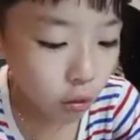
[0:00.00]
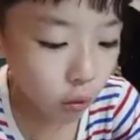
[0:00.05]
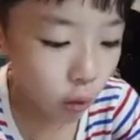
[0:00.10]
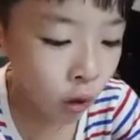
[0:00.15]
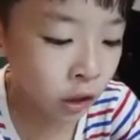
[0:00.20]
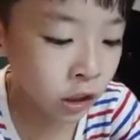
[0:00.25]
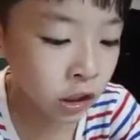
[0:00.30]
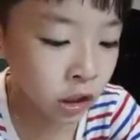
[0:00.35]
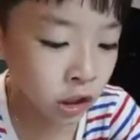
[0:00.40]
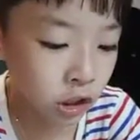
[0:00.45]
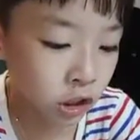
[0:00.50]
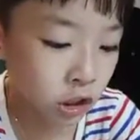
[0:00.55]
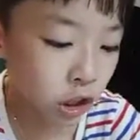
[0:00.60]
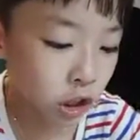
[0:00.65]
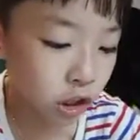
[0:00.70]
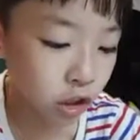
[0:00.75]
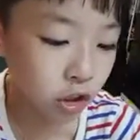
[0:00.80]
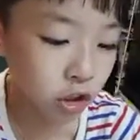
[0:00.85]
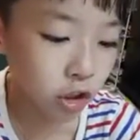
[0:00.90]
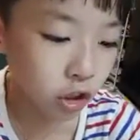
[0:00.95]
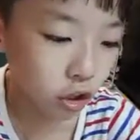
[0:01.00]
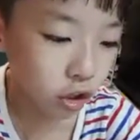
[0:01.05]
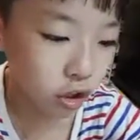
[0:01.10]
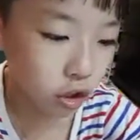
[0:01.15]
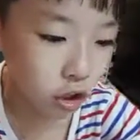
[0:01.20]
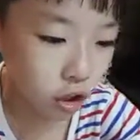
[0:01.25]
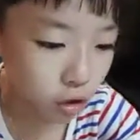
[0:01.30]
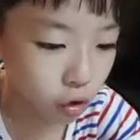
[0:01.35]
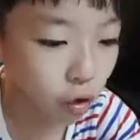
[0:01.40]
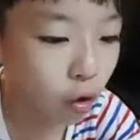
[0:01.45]
What does
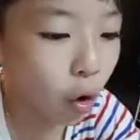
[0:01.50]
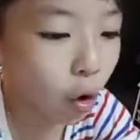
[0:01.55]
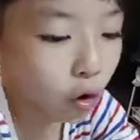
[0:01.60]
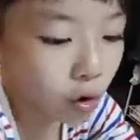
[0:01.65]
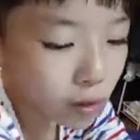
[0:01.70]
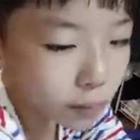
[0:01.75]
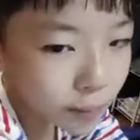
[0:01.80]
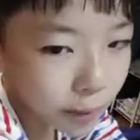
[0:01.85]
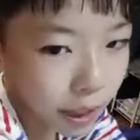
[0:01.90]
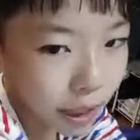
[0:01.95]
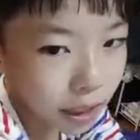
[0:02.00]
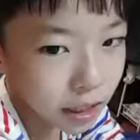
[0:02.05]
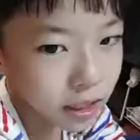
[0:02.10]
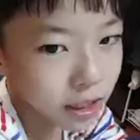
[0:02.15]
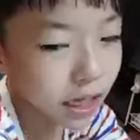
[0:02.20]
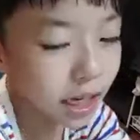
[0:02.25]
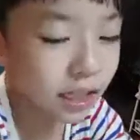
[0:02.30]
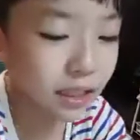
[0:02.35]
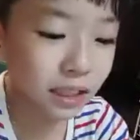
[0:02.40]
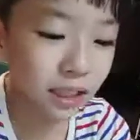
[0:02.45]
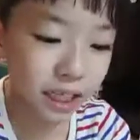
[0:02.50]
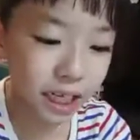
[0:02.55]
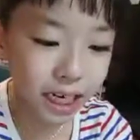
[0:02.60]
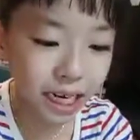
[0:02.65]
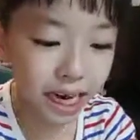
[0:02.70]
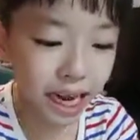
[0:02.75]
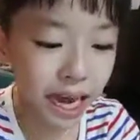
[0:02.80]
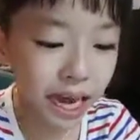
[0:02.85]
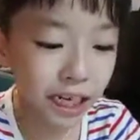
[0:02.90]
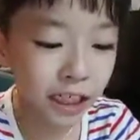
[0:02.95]
cluck mean? It's
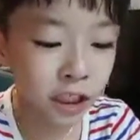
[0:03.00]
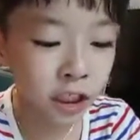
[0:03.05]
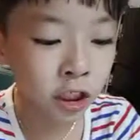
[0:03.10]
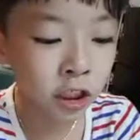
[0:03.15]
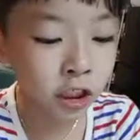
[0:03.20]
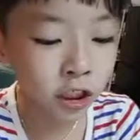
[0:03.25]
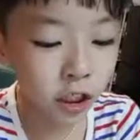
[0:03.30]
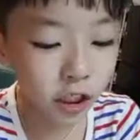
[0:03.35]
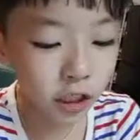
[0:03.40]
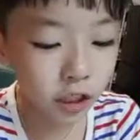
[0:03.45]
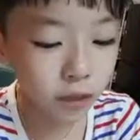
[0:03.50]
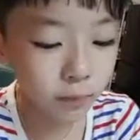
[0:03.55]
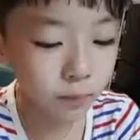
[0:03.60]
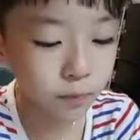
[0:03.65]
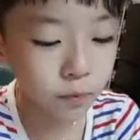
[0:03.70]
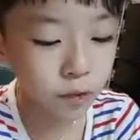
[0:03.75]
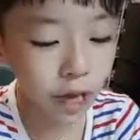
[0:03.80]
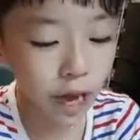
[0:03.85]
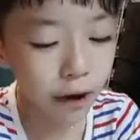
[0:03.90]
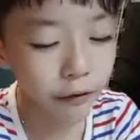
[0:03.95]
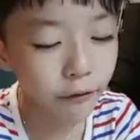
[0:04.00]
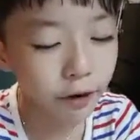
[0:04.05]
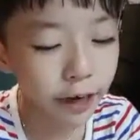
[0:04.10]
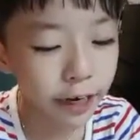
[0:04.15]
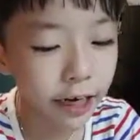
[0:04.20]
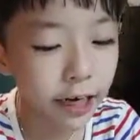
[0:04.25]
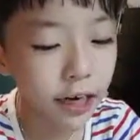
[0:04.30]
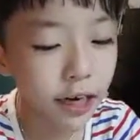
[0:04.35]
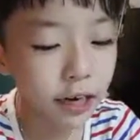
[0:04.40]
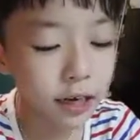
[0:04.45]
click,
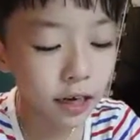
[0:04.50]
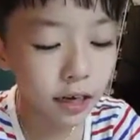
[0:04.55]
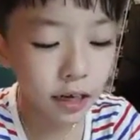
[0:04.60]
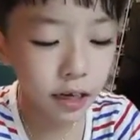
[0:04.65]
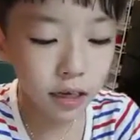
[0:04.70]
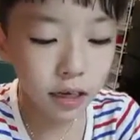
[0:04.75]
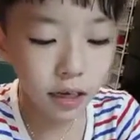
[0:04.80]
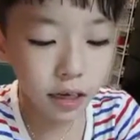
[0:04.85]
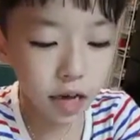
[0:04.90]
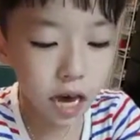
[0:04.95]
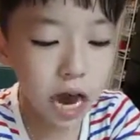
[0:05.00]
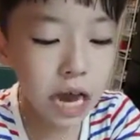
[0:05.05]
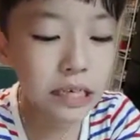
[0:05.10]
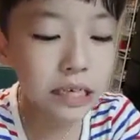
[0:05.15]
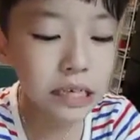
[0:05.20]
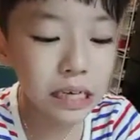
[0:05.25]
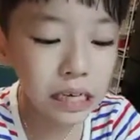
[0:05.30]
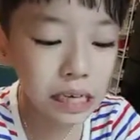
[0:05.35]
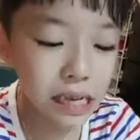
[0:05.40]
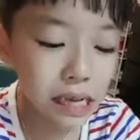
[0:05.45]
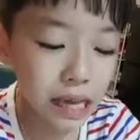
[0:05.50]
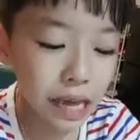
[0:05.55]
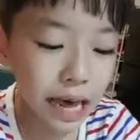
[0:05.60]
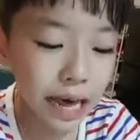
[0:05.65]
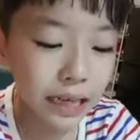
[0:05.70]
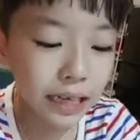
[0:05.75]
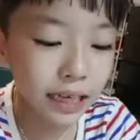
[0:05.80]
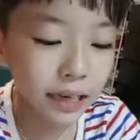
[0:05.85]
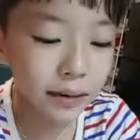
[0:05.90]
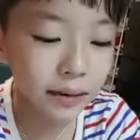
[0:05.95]
Terry. It's
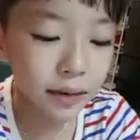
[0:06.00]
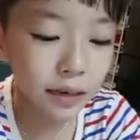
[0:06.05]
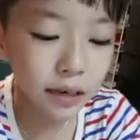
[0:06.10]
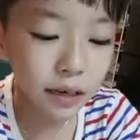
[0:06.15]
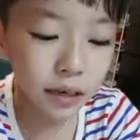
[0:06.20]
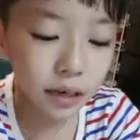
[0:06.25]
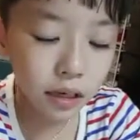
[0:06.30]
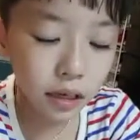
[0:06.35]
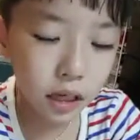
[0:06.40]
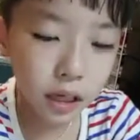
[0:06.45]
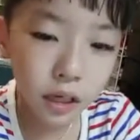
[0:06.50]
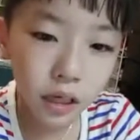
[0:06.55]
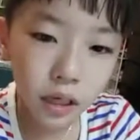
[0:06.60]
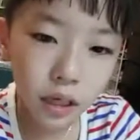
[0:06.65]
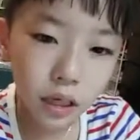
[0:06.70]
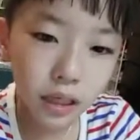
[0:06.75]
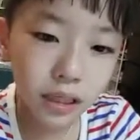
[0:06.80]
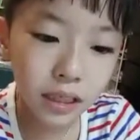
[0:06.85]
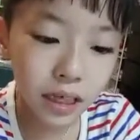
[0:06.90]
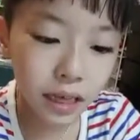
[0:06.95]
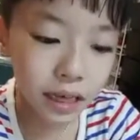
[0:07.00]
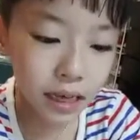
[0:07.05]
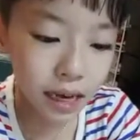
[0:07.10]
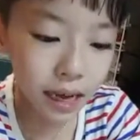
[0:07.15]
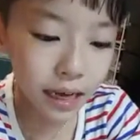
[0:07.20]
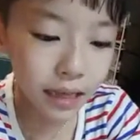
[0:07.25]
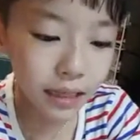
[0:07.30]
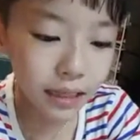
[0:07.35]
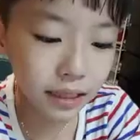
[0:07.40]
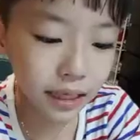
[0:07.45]
click. It's
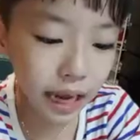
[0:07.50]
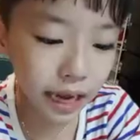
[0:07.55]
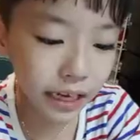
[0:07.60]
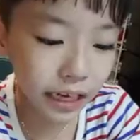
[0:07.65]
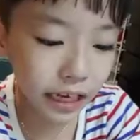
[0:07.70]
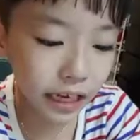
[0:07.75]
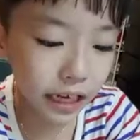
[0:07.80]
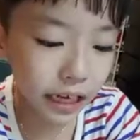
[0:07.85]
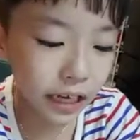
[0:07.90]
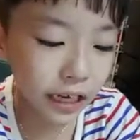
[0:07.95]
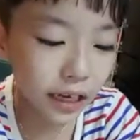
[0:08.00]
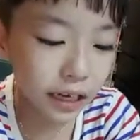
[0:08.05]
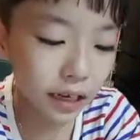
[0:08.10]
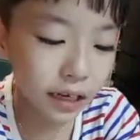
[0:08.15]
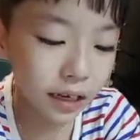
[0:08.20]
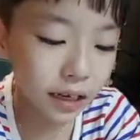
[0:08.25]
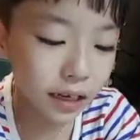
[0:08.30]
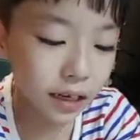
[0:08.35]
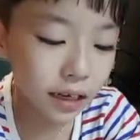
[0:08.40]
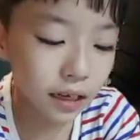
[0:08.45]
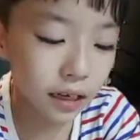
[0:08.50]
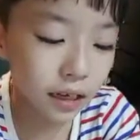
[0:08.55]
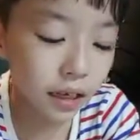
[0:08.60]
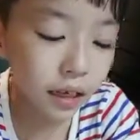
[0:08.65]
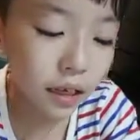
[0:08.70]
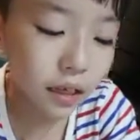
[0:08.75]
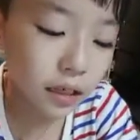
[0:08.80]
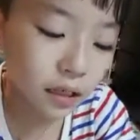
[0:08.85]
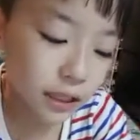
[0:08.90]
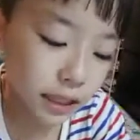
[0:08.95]
click, Teddy,
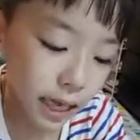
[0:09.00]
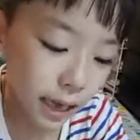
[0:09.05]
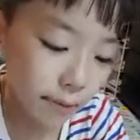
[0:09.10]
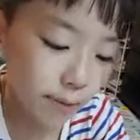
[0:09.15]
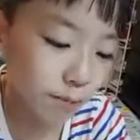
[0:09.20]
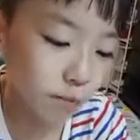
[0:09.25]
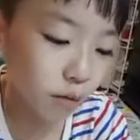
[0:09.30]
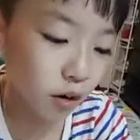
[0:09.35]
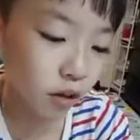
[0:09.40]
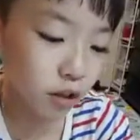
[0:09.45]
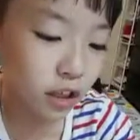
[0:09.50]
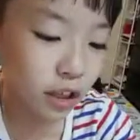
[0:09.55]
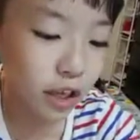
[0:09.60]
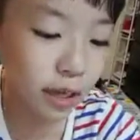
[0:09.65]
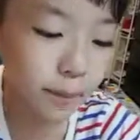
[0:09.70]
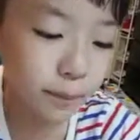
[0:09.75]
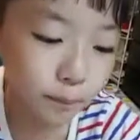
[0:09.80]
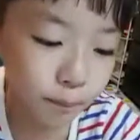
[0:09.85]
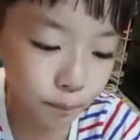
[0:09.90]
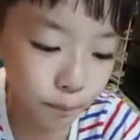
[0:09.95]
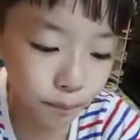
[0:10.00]
said Molly.